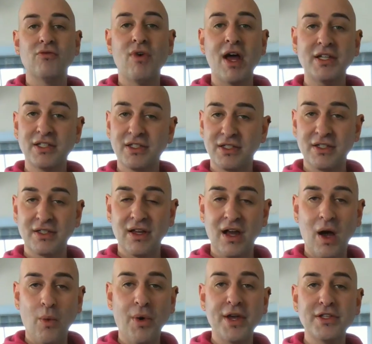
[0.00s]
rests,
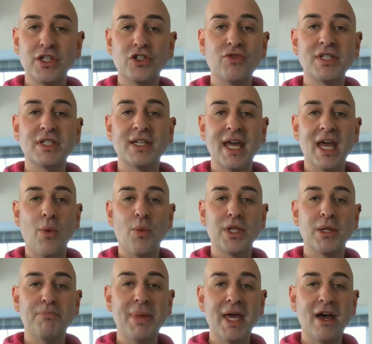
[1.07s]
I want you to drizzle it with a
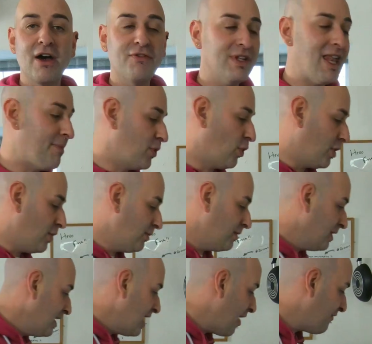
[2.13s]
bit of lemon oil.
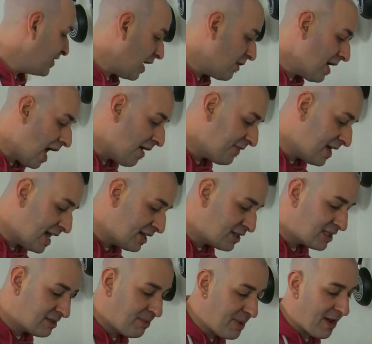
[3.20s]
If you don't have it,
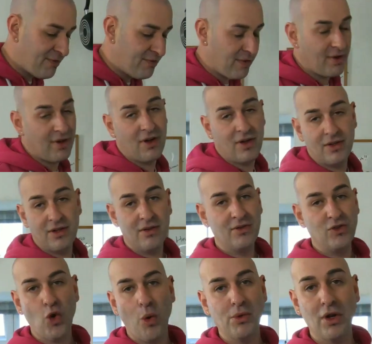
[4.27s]
just a bit of
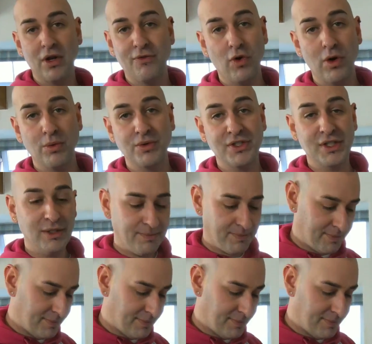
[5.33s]
normal olive oil will do.